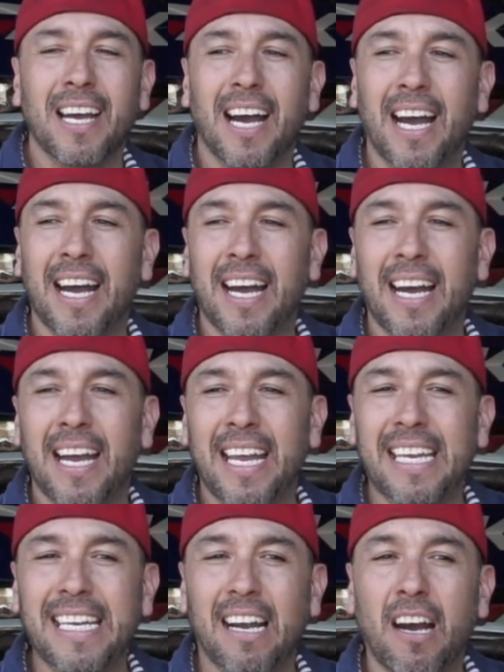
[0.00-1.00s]

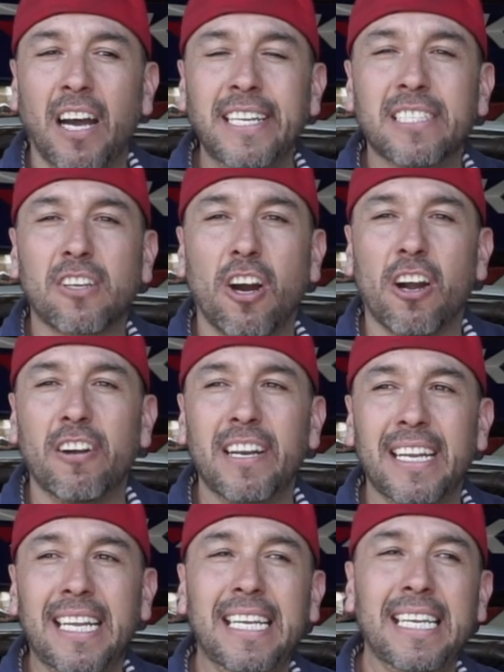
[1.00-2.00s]
on his car,
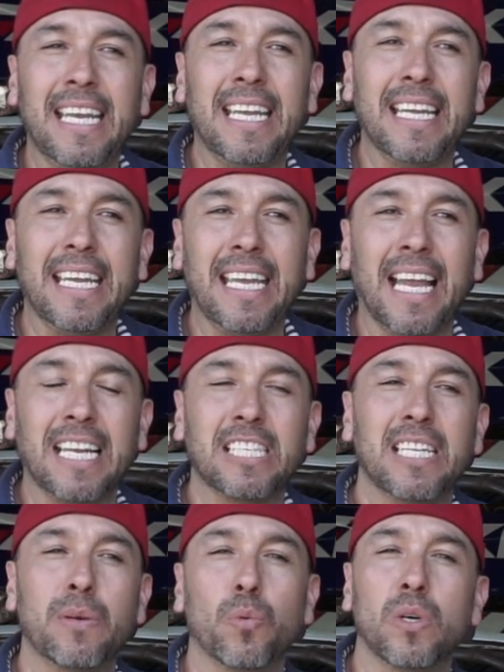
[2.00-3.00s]
and he
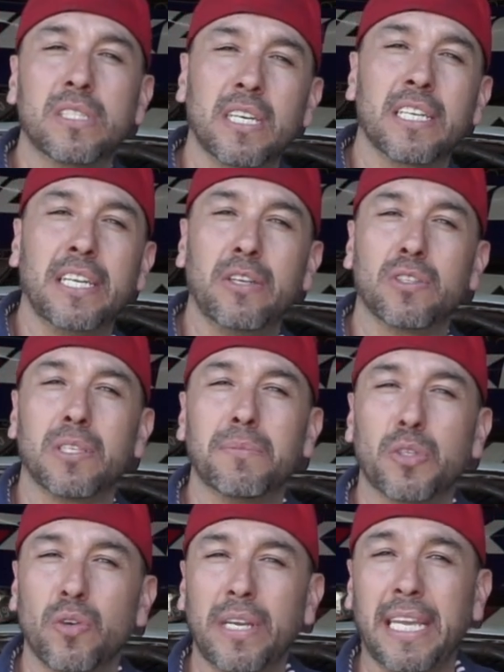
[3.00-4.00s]
actually wasn't going to use them,
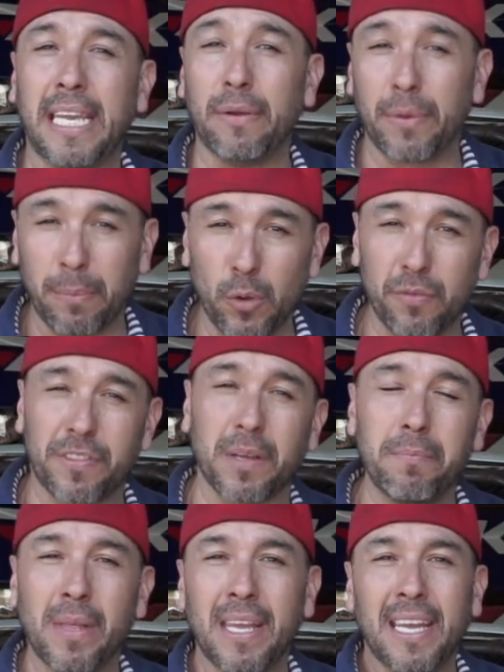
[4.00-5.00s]
so he removed them,